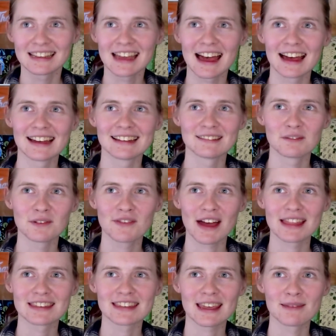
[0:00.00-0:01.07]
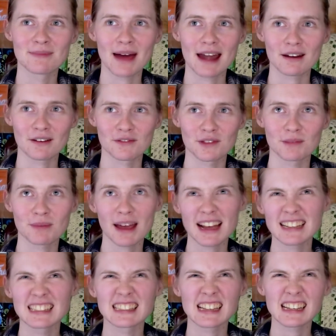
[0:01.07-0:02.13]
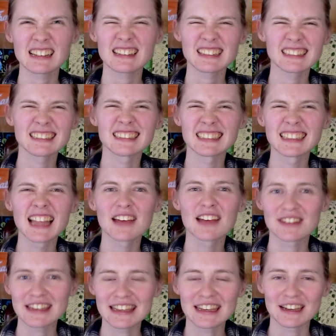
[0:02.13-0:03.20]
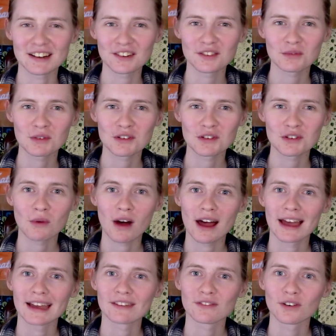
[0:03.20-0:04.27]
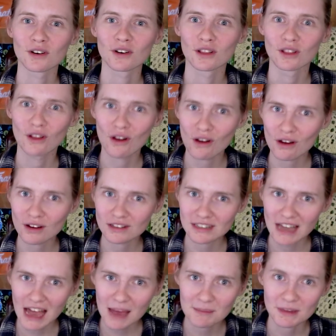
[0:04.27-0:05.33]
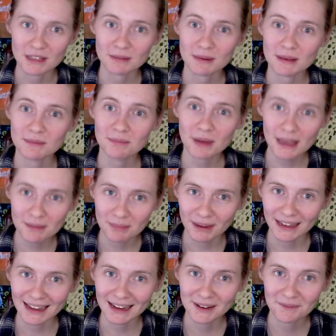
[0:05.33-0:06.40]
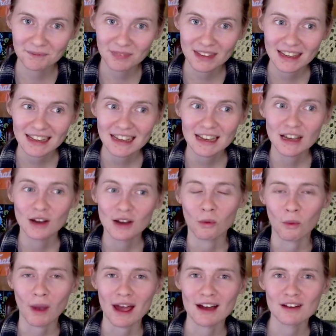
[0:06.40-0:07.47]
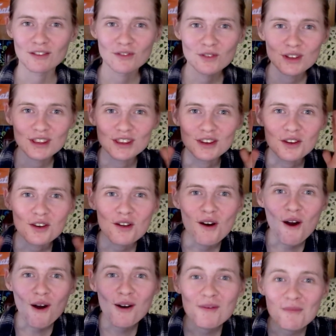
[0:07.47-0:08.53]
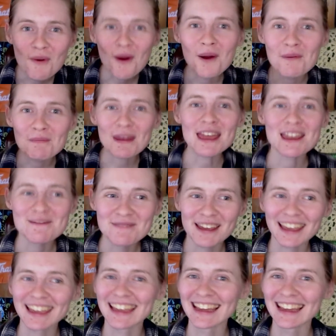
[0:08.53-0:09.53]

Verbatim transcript: yeah, we've had the same battery for the past 11 years, which is why for a long time it's been beeping. Well, no more beeping.